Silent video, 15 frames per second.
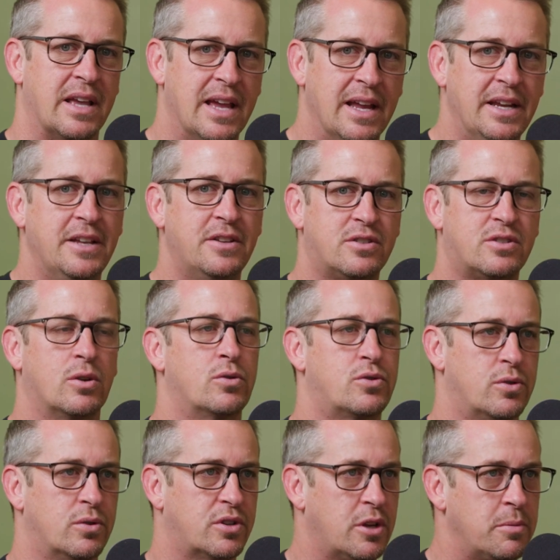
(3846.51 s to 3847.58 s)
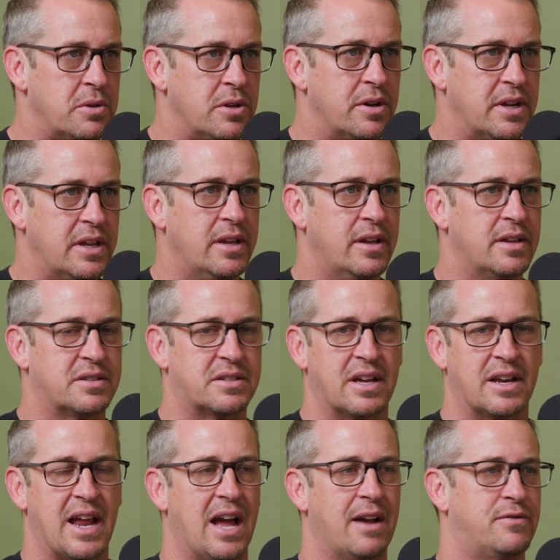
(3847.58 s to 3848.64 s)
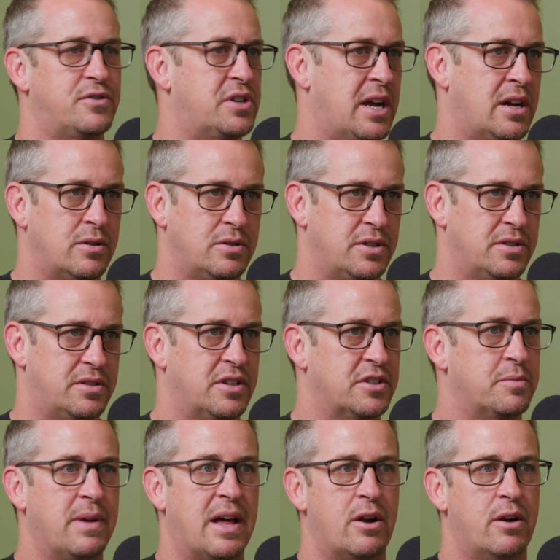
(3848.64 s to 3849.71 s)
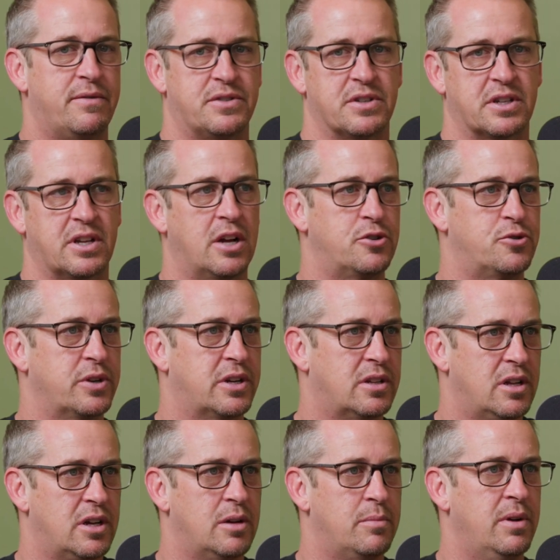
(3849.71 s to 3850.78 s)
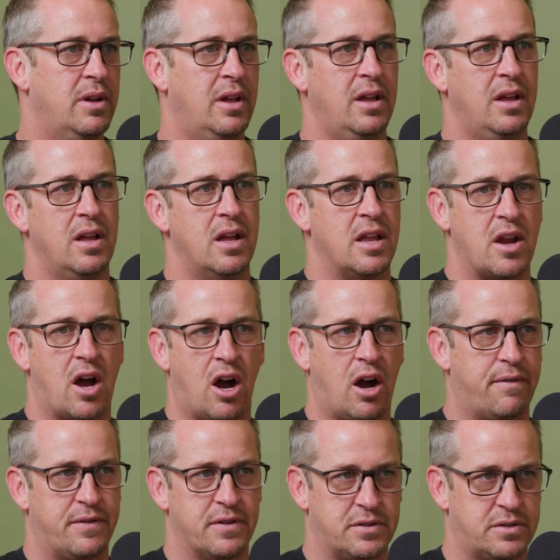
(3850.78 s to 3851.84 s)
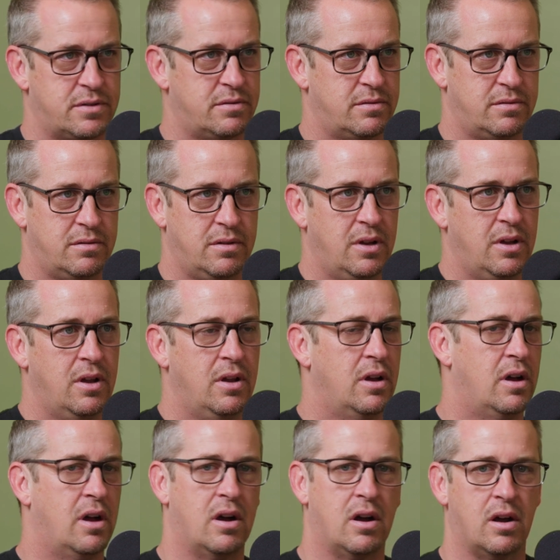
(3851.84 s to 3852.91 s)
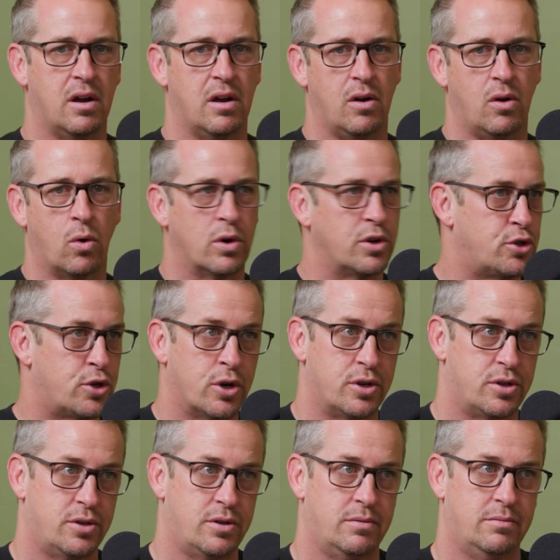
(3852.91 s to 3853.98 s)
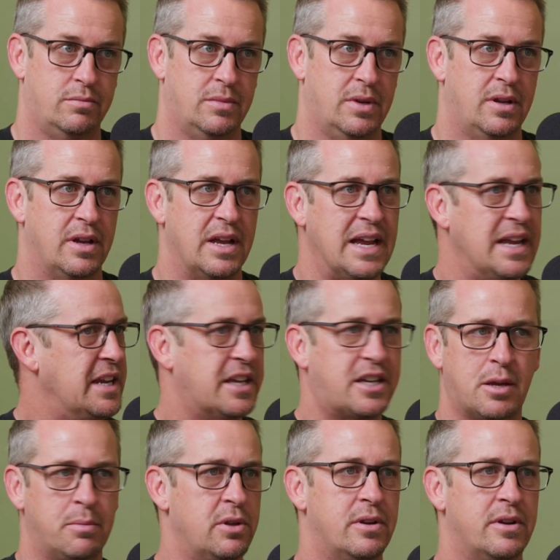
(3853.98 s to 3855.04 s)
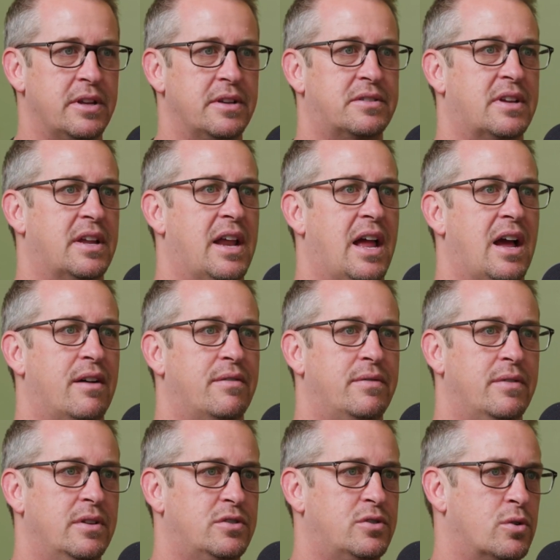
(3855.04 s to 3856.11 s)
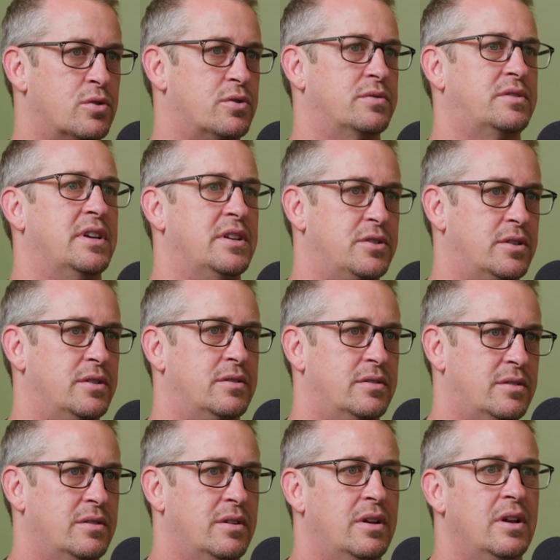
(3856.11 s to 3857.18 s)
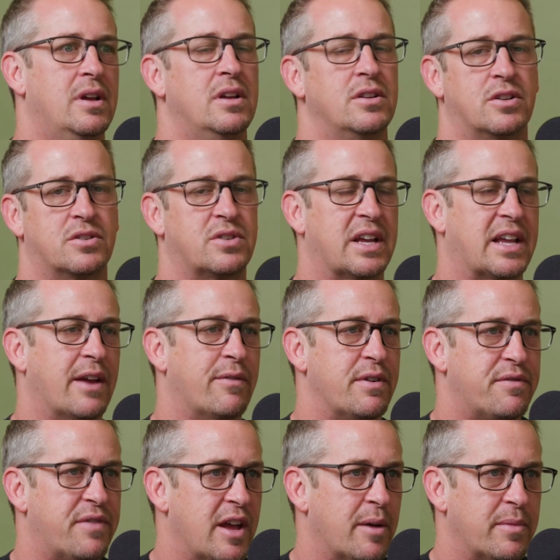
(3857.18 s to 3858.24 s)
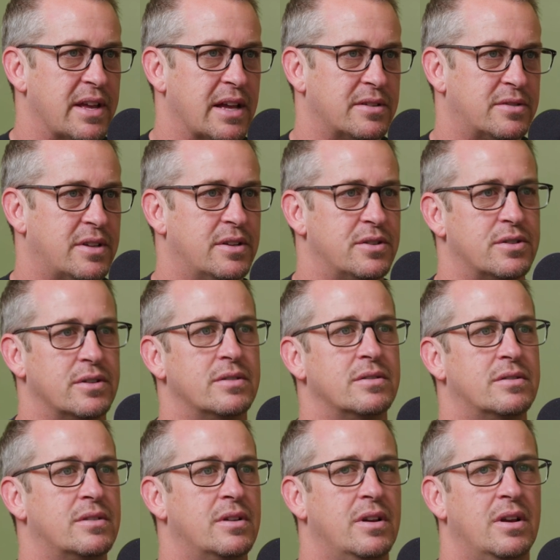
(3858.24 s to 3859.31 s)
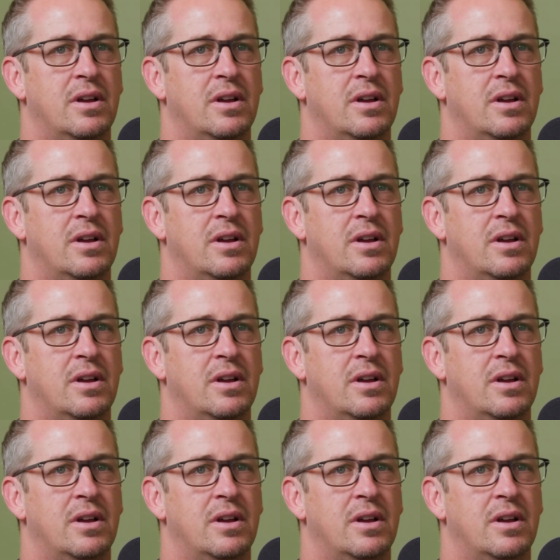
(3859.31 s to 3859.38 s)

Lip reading: Any social community is going to have challenges. Doesn't matter if it's a country club, an office, or a church. Any community is going to have social tensions, right? Just like every family has tensions.